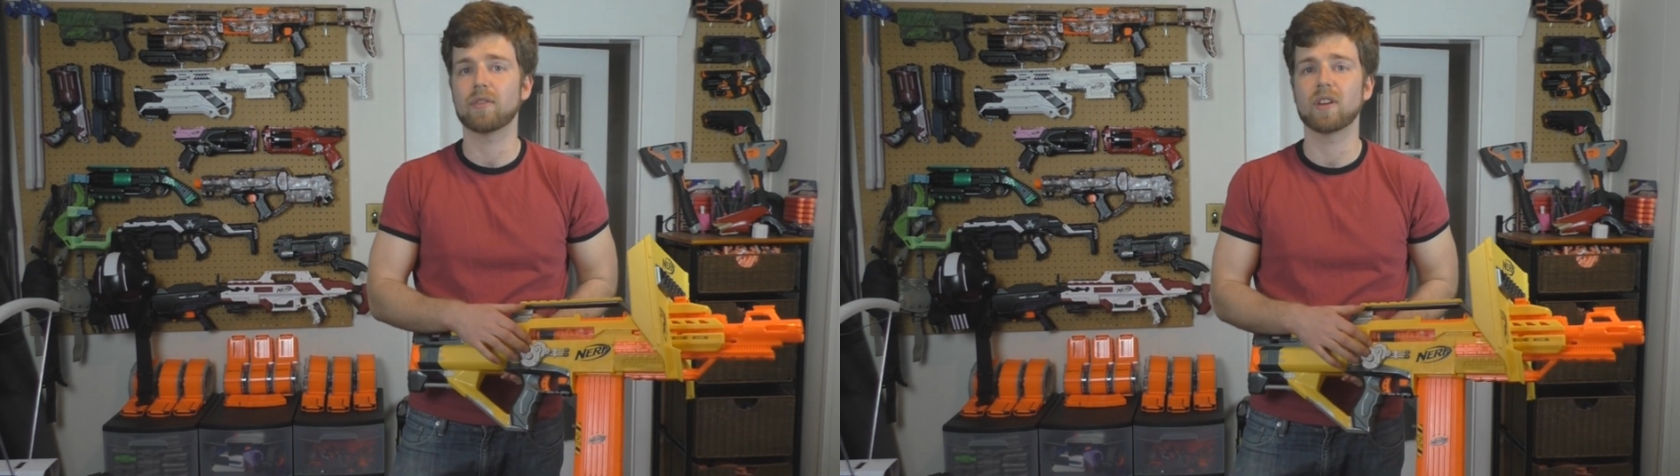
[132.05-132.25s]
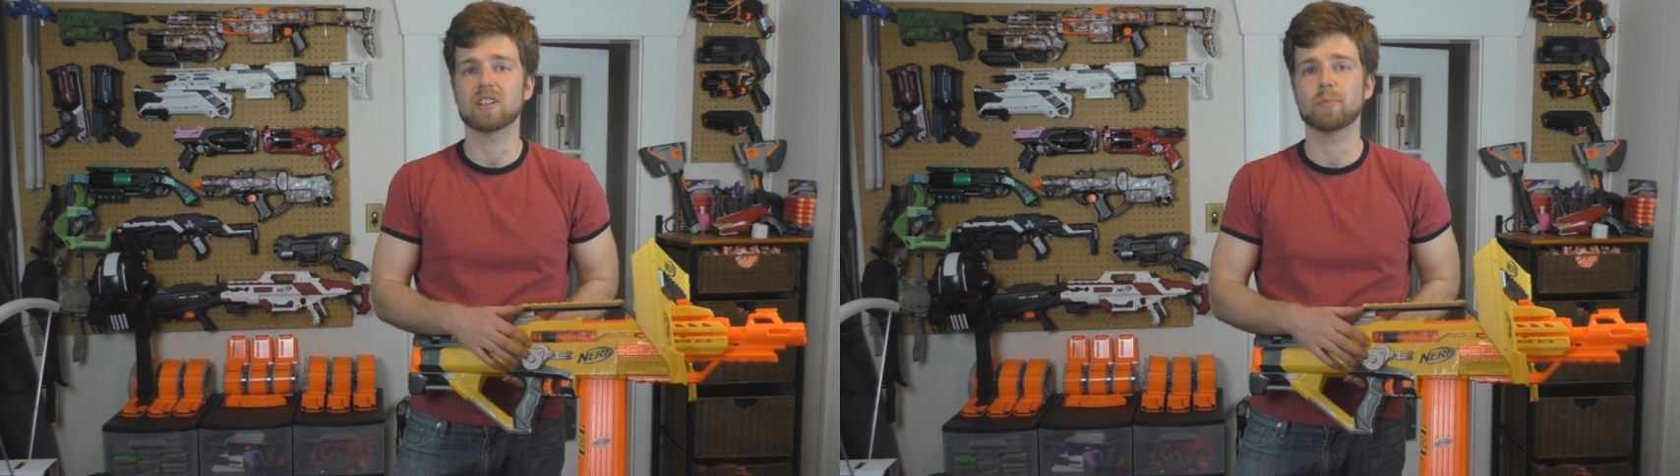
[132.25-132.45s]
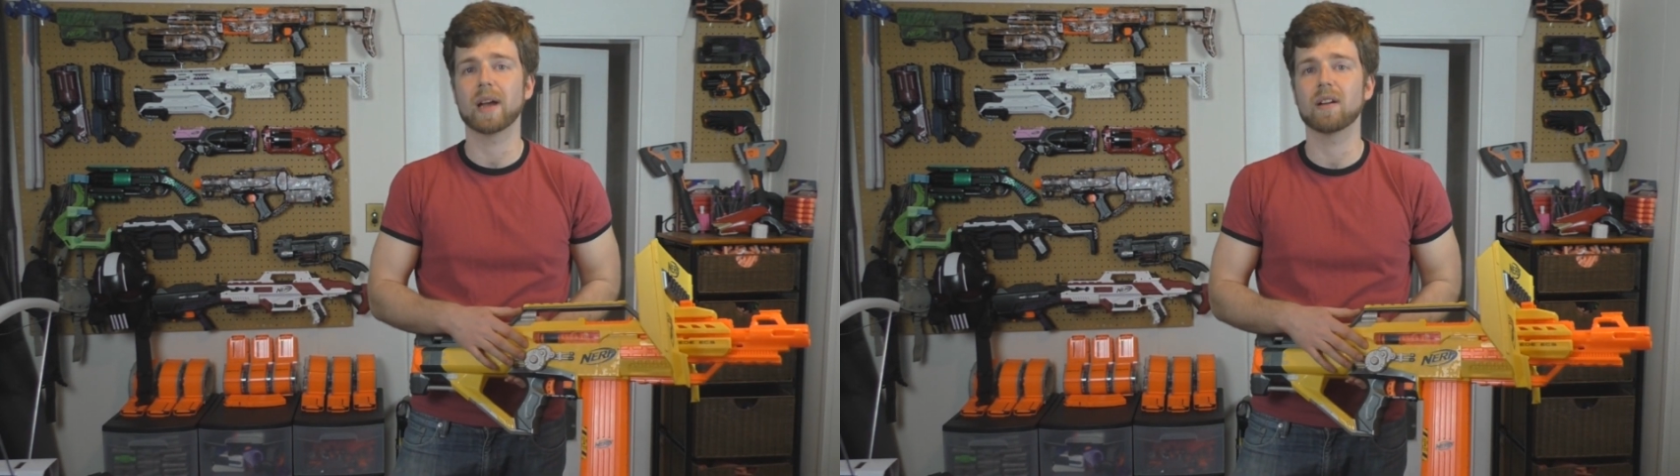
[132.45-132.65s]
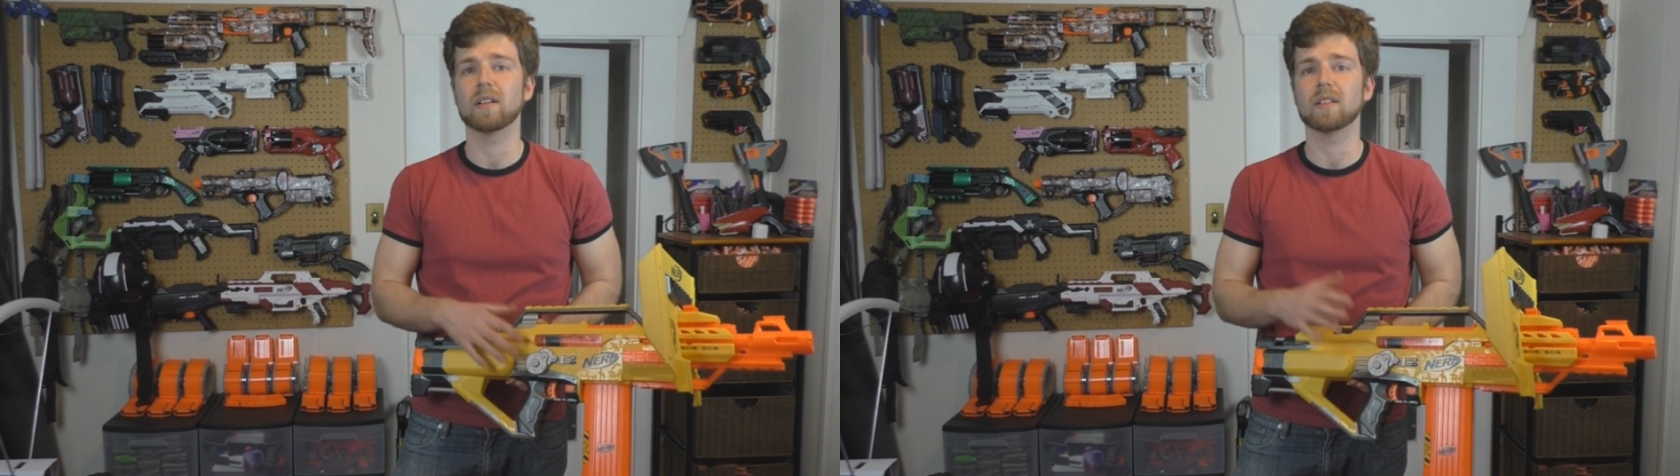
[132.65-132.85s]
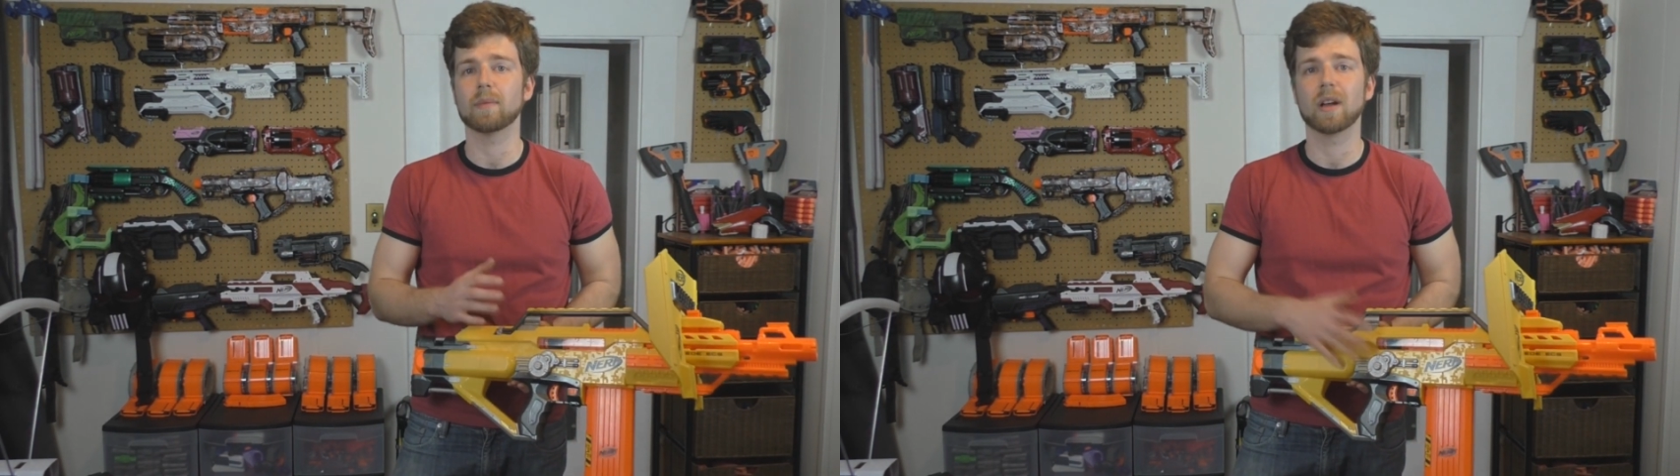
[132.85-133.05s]
fresh
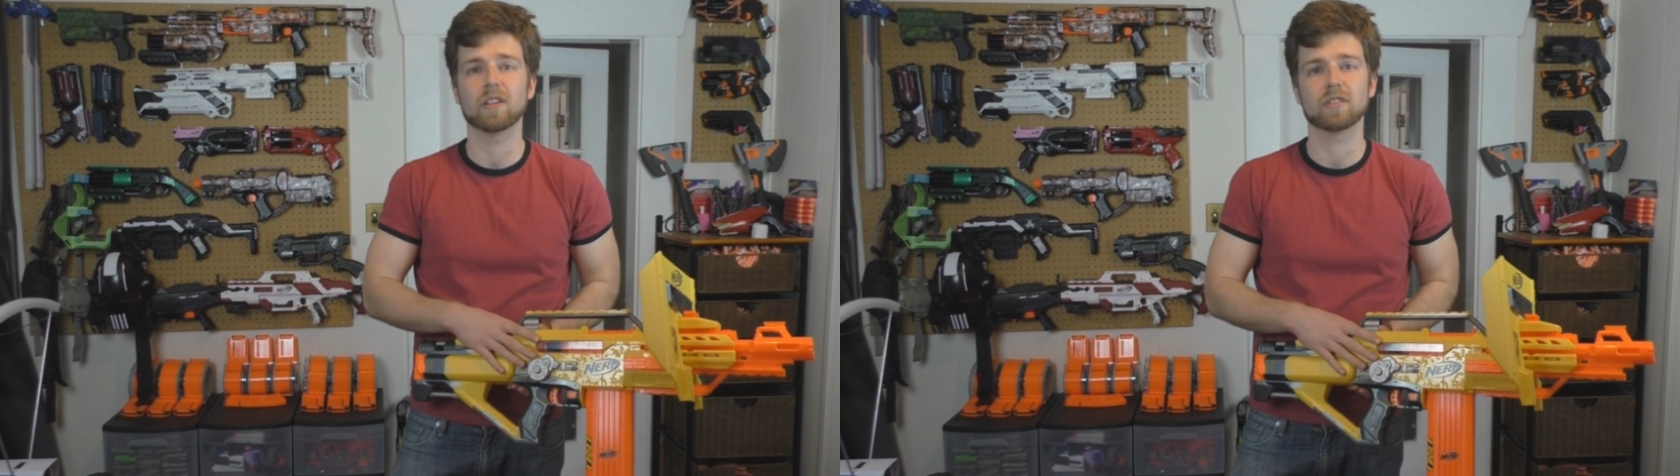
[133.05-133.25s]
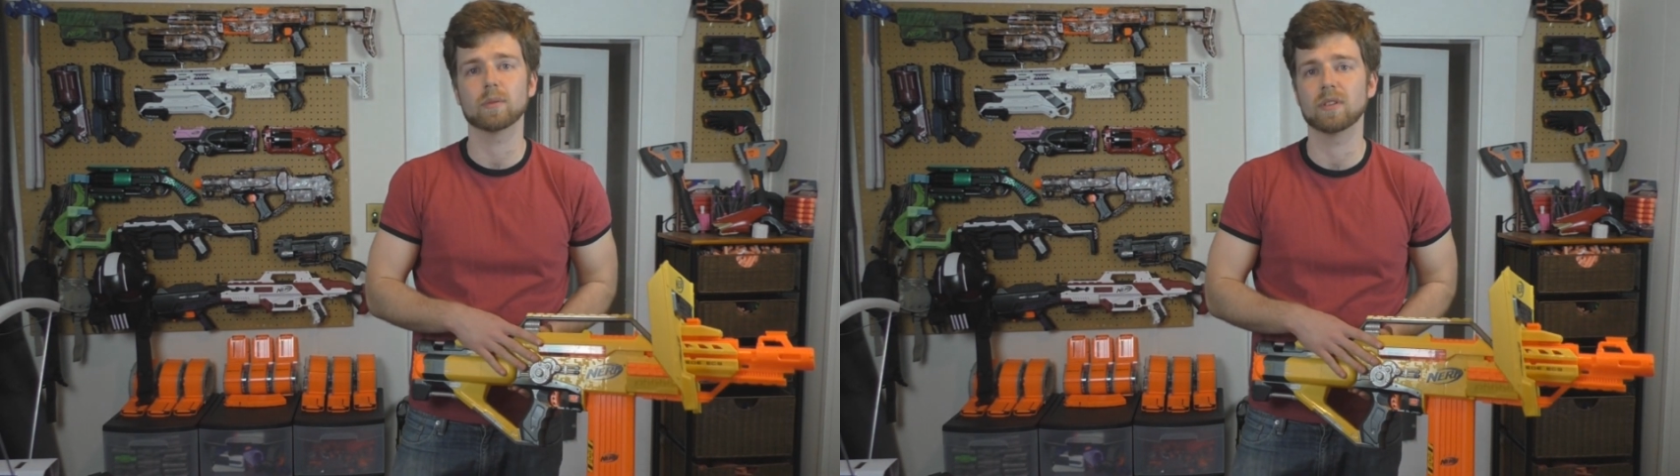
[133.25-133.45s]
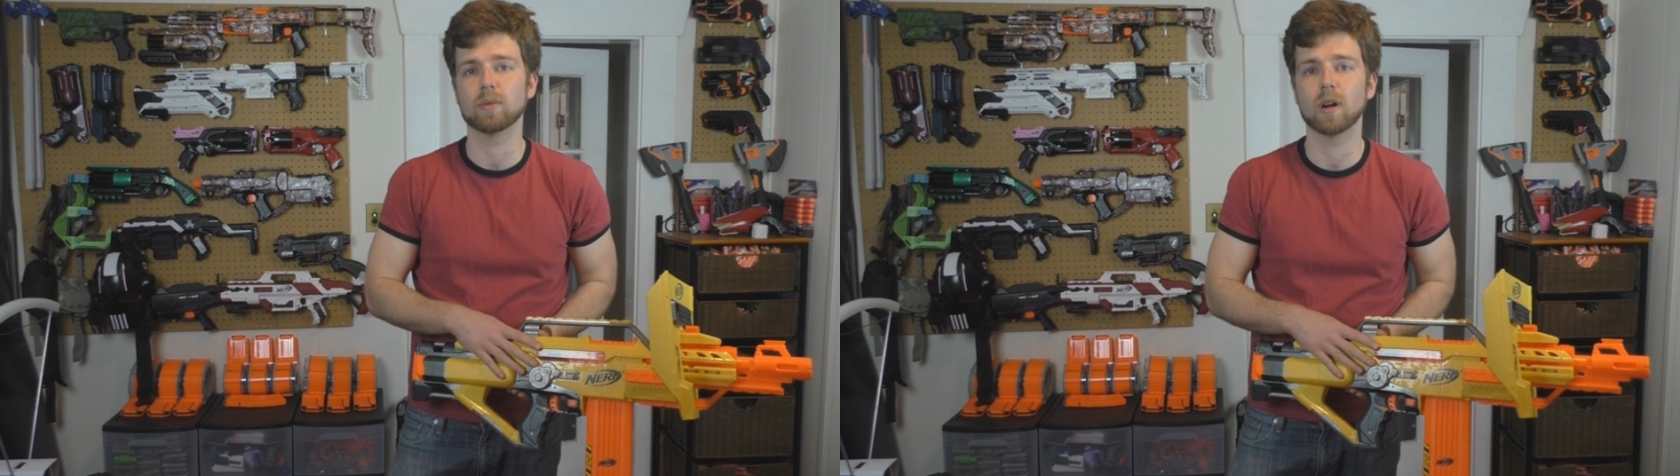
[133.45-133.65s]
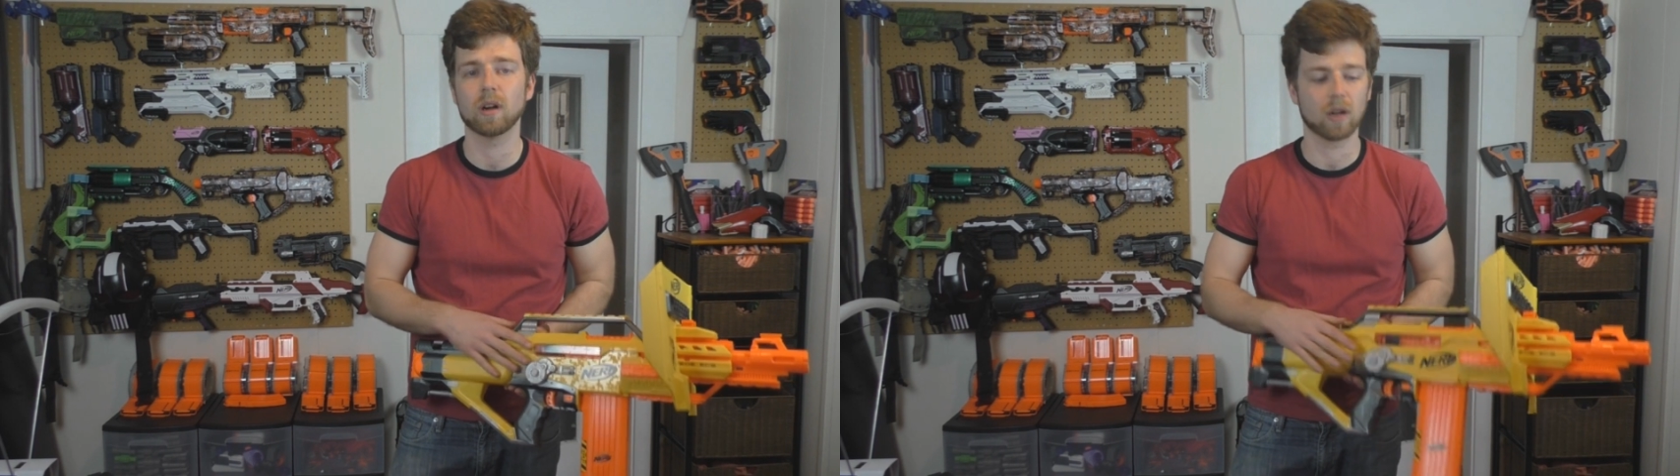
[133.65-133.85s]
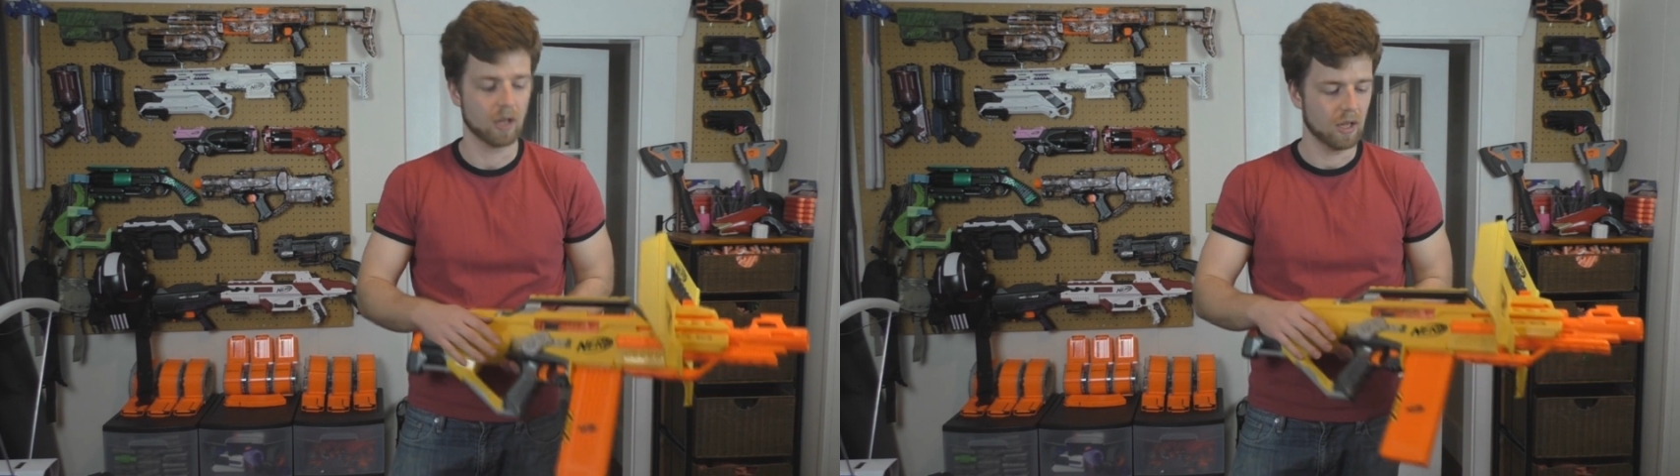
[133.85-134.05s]
batteries. I'm not sure what's
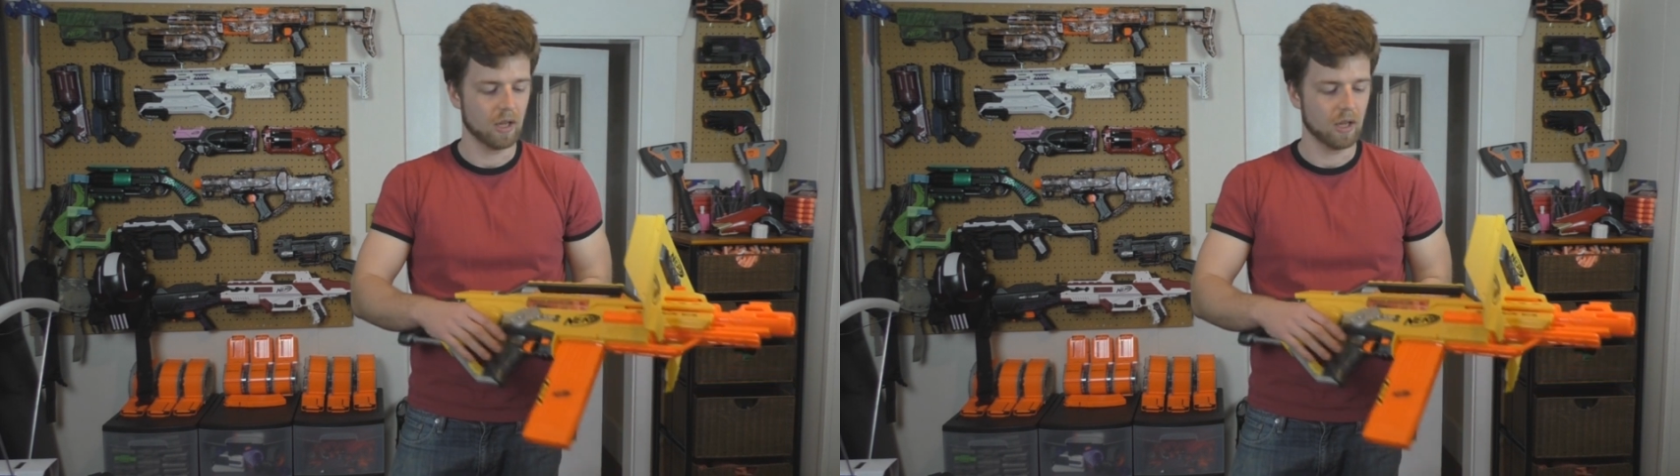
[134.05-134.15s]
wrong.